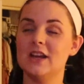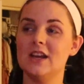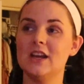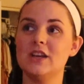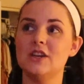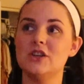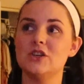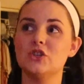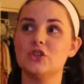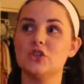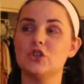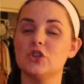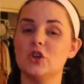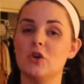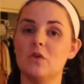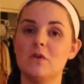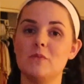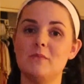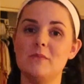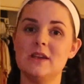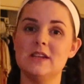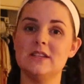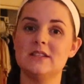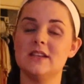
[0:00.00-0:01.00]
It is so
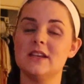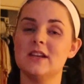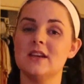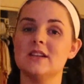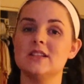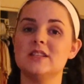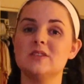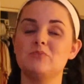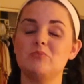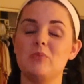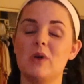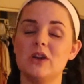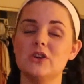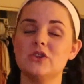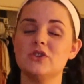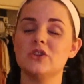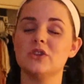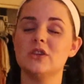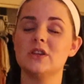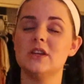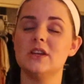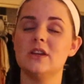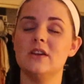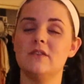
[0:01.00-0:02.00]
amazing,
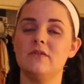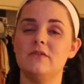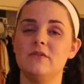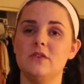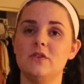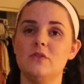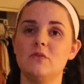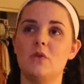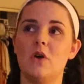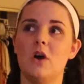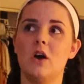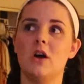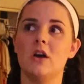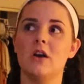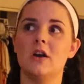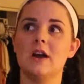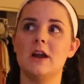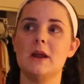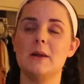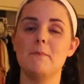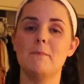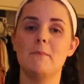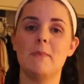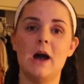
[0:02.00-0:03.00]
especially if you are
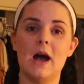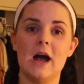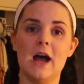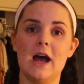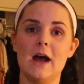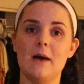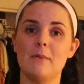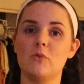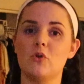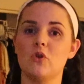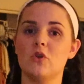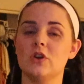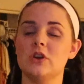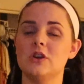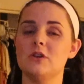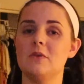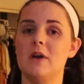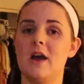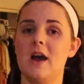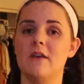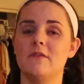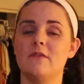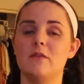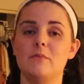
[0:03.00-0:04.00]
a mom or you
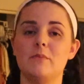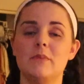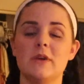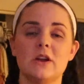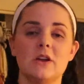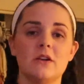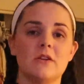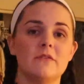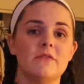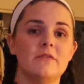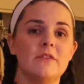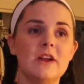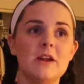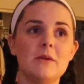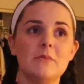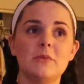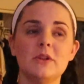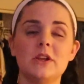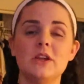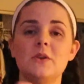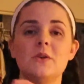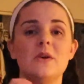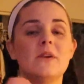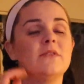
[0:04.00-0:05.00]
have a bigger
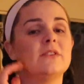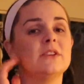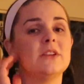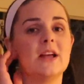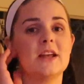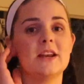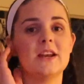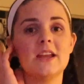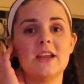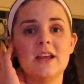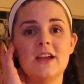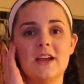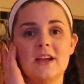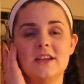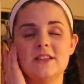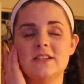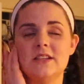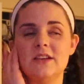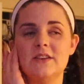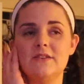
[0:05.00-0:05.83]
family, you have a lot of kids.